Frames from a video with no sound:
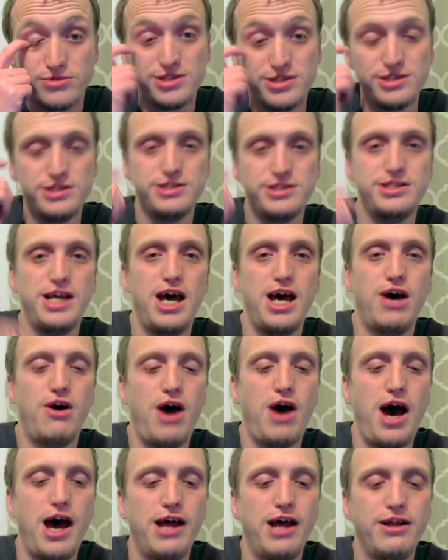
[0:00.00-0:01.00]
Now,
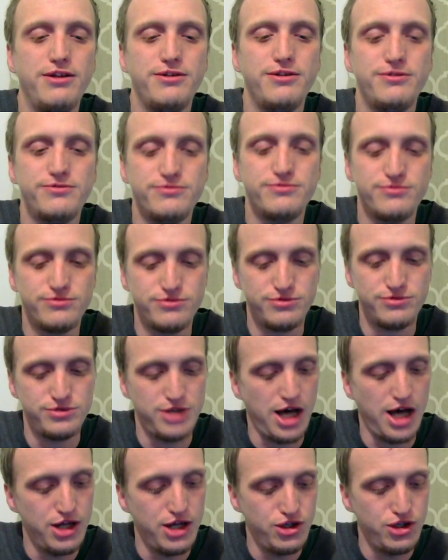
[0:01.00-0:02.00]

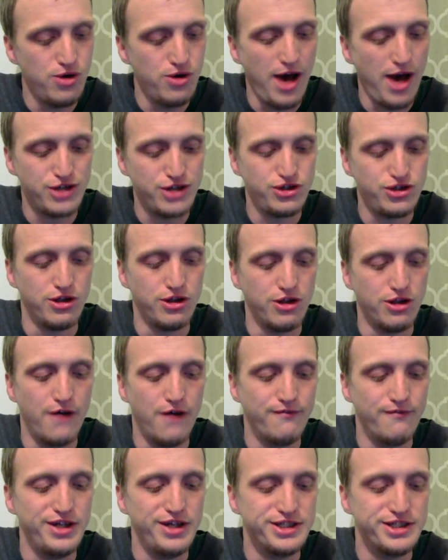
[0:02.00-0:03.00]
I do actually
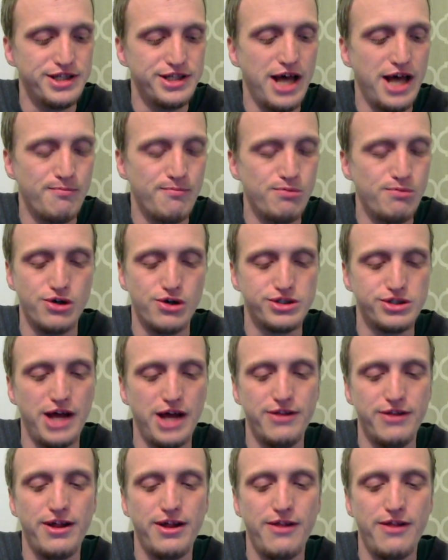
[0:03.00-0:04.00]
love these netbooks.
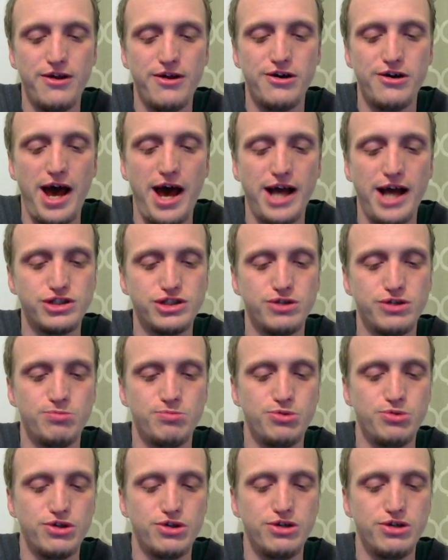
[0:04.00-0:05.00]
I think that they're actually
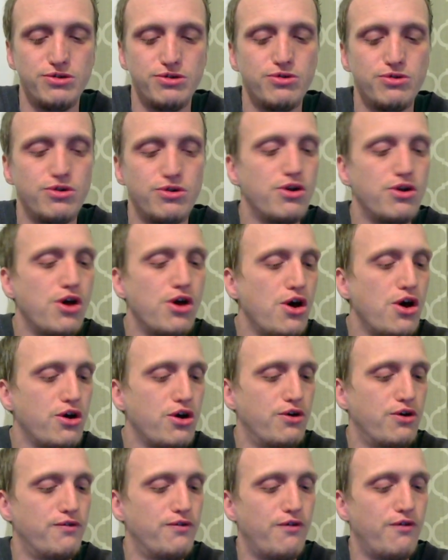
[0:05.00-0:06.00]
pretty
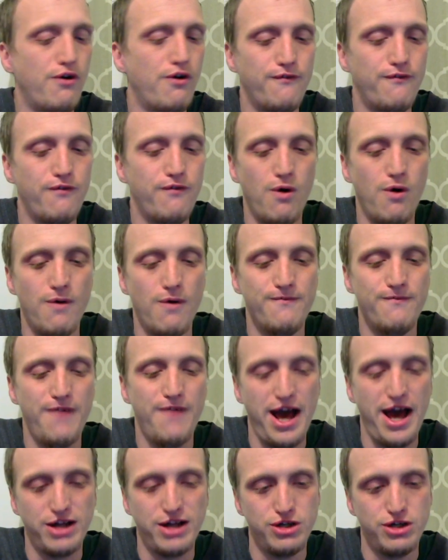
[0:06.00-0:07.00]
good for a form
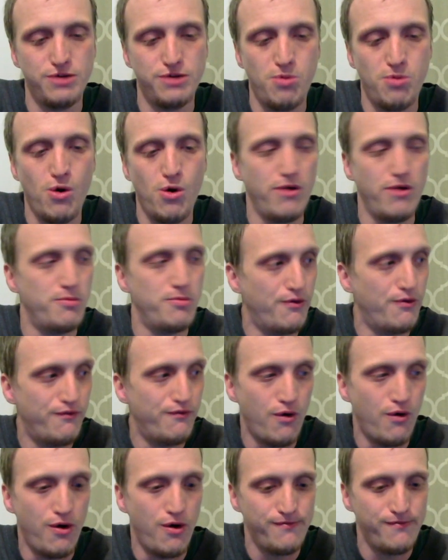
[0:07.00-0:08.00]
factor, a portable
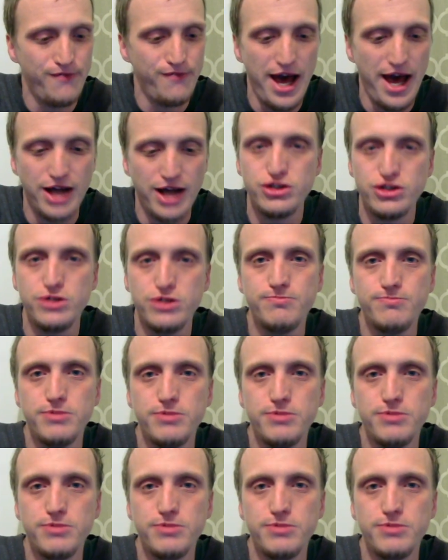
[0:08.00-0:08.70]
form factor.